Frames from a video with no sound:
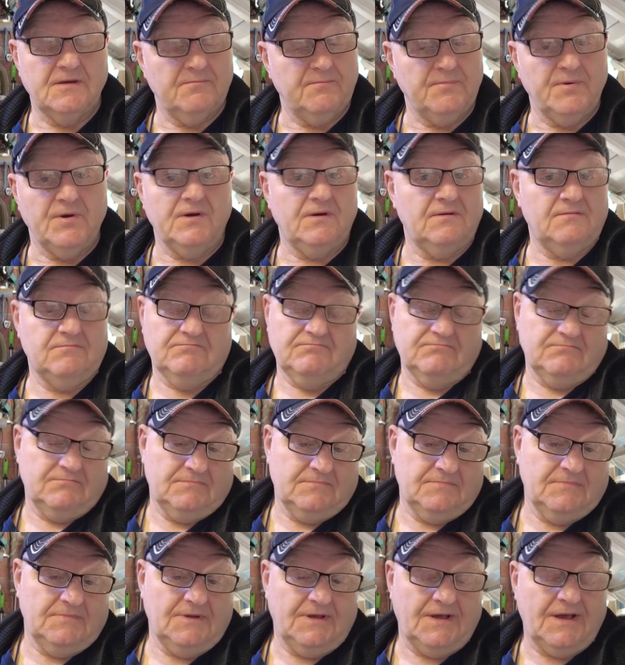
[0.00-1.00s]
But
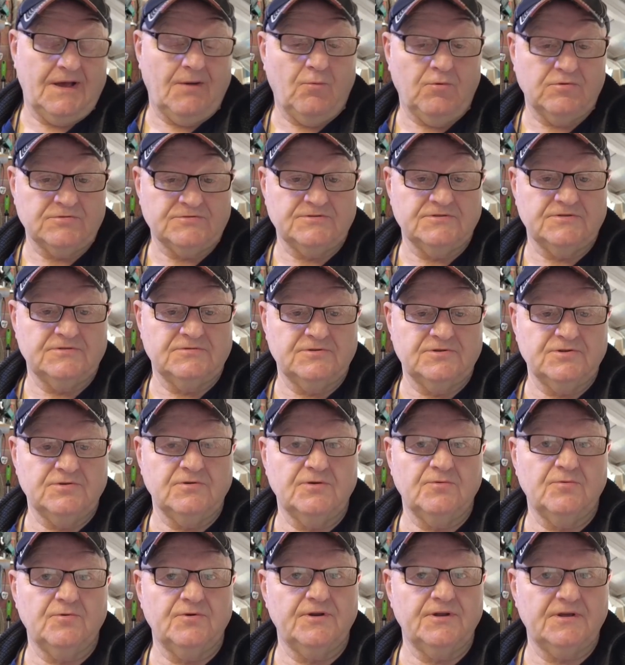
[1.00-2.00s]
I wasn't
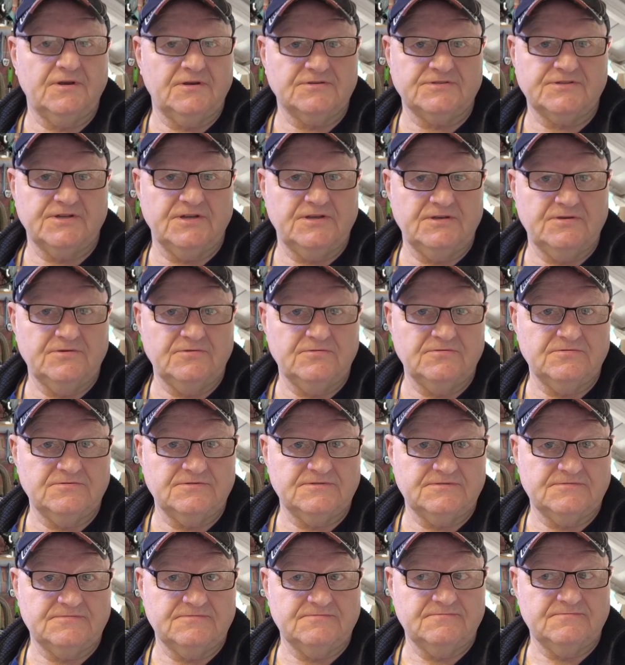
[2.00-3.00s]
unduly worried because I used
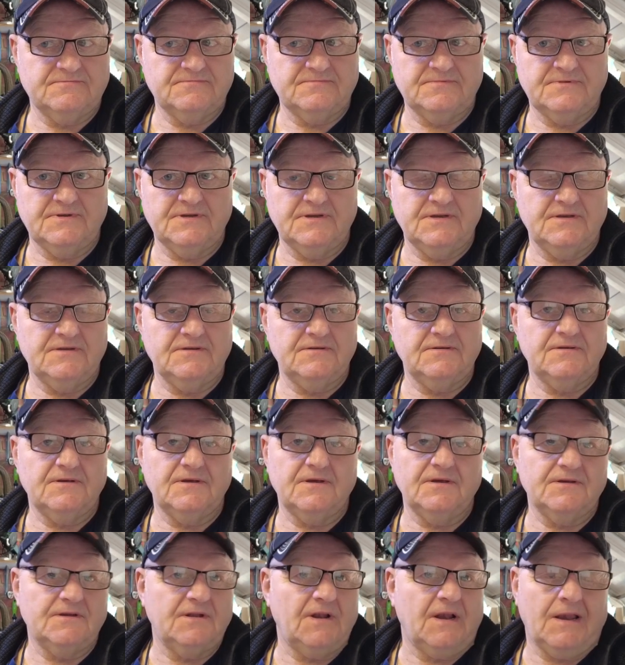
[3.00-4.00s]
the
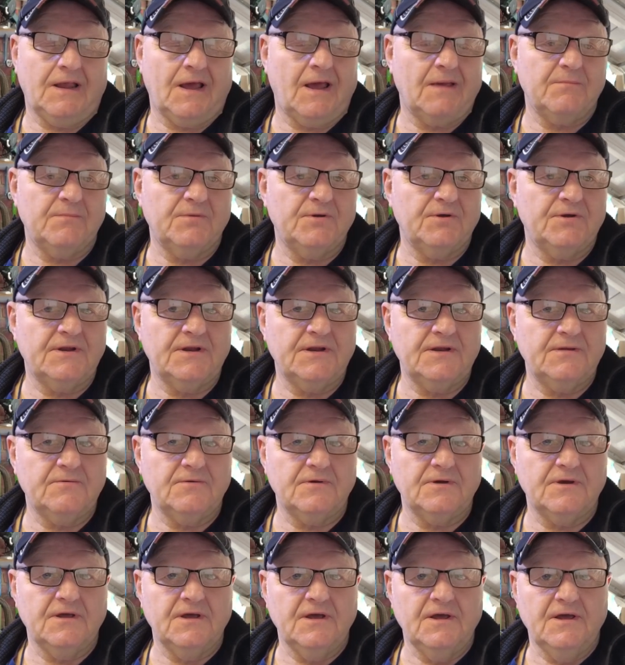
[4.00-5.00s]
light burn
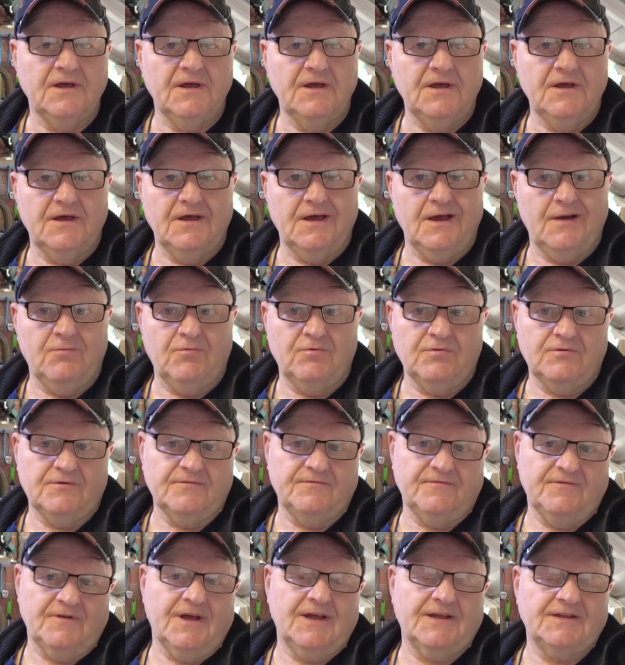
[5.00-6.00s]
anyway. I would
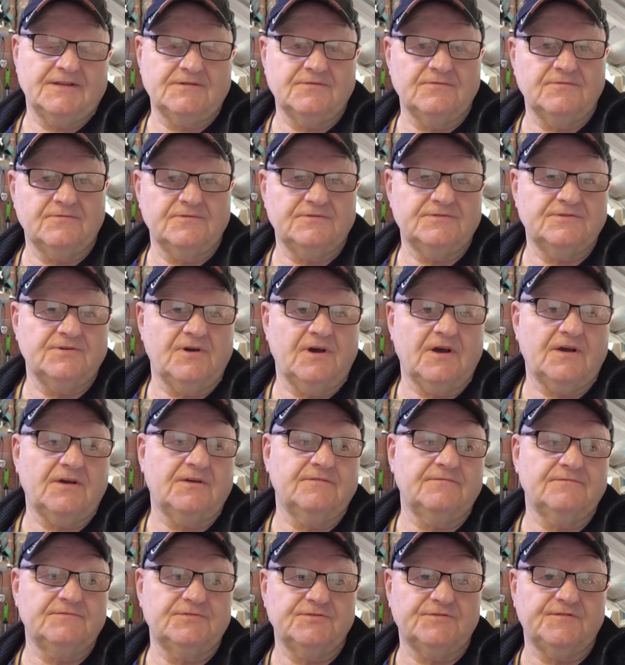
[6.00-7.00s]
have liked it so I
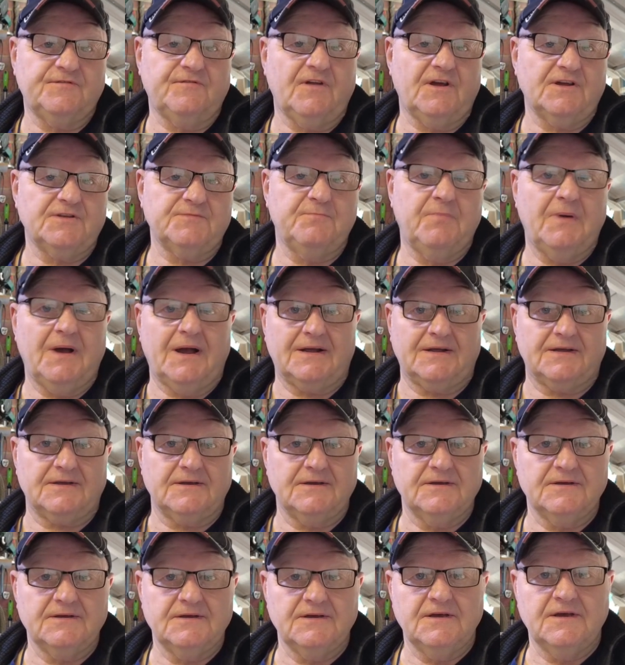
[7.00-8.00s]
can just flash back
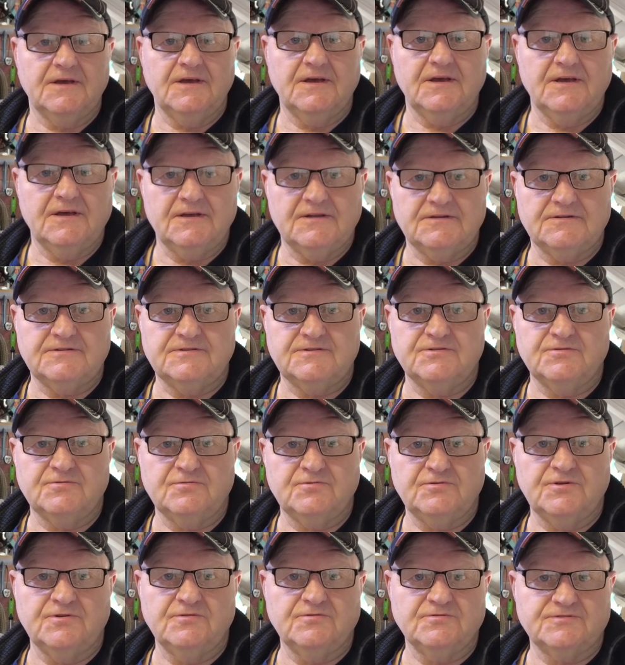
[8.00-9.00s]
to
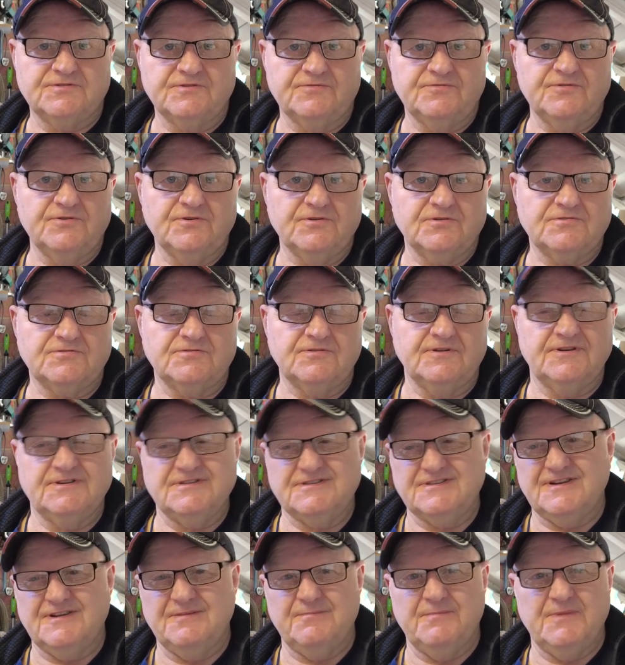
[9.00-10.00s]
use the rotary
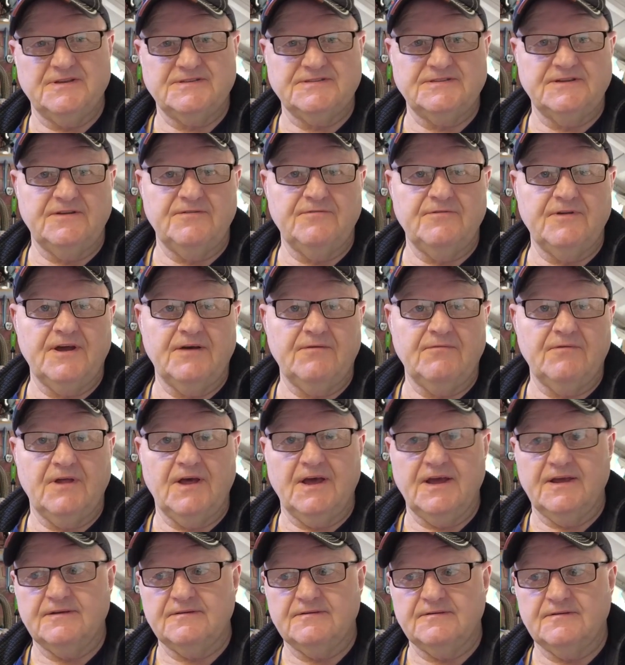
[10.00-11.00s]
instead of messing around
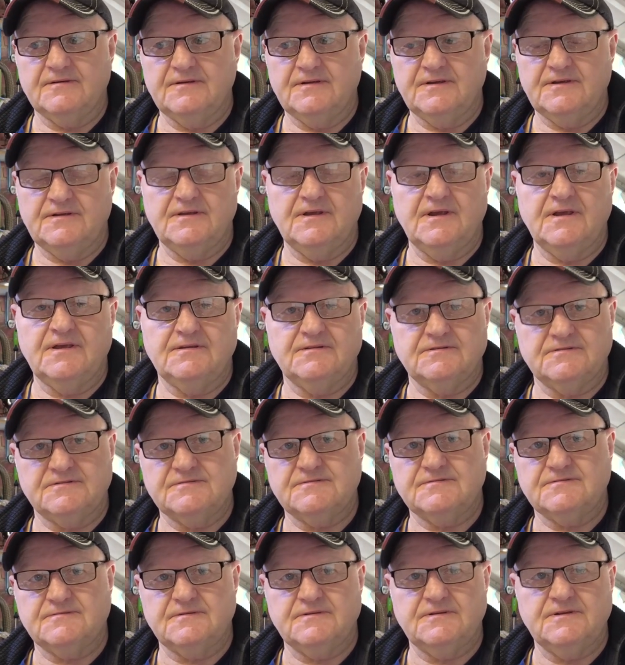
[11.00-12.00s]
like
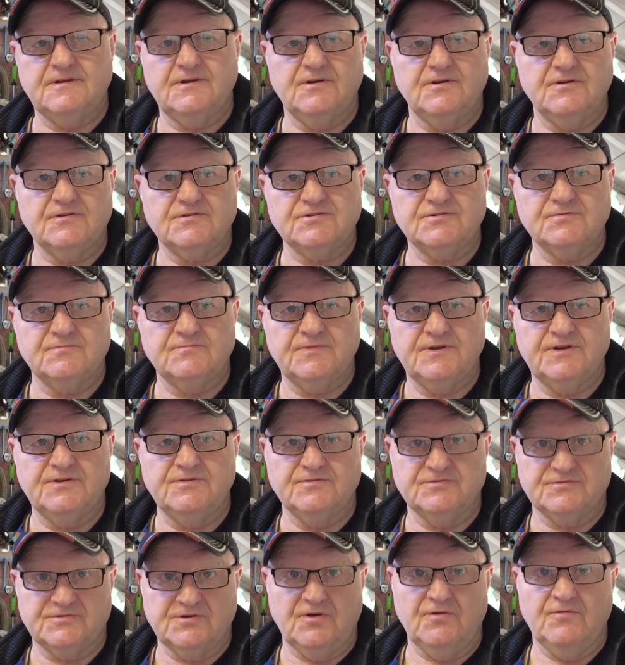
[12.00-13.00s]
it's somebody
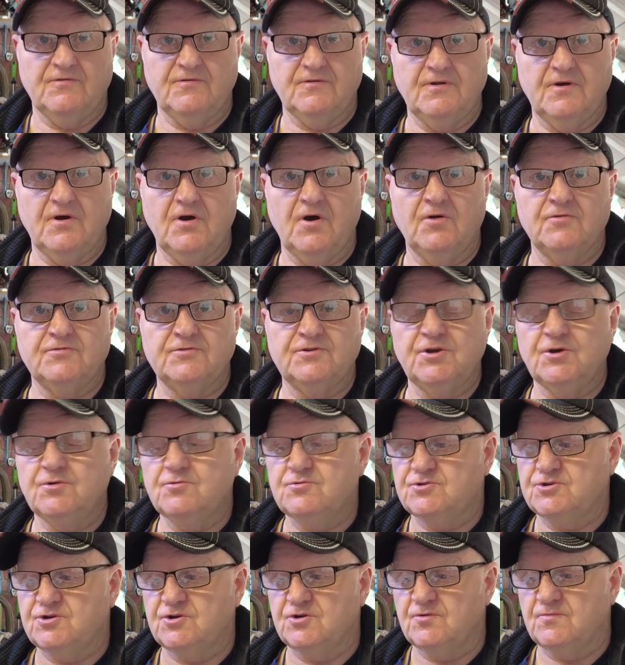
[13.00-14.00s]
does on
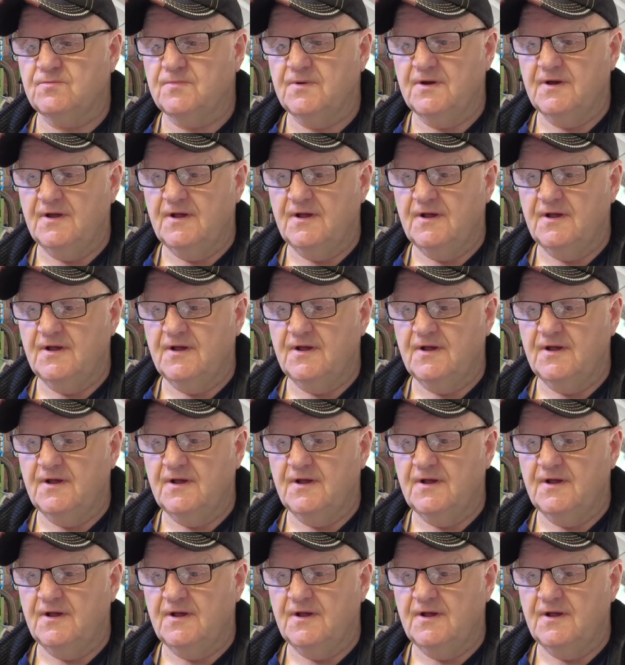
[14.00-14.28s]
YouTube.